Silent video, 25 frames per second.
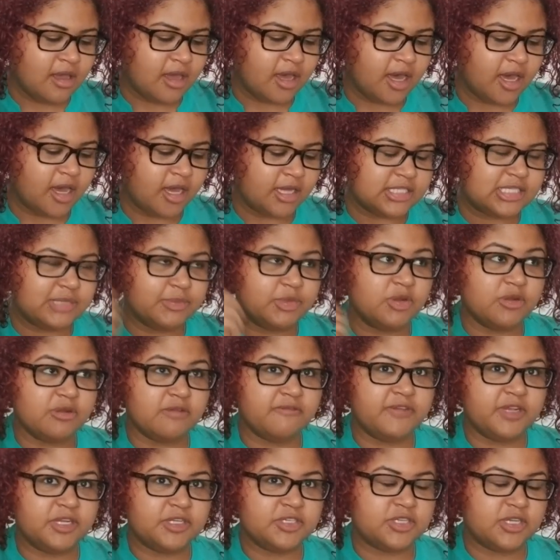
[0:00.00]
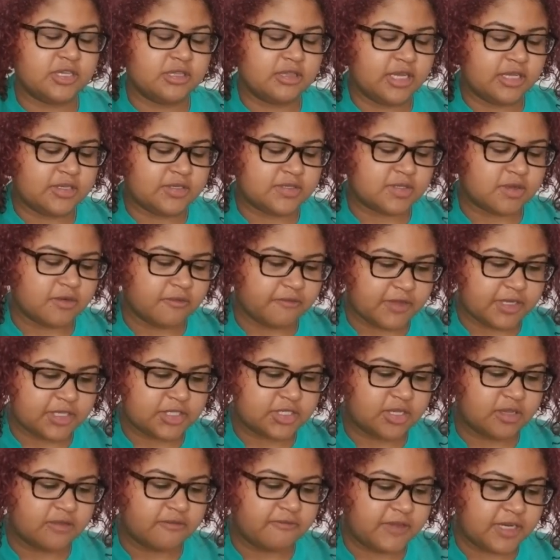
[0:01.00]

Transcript: Uh, some of you are finishing. I just heard finishing.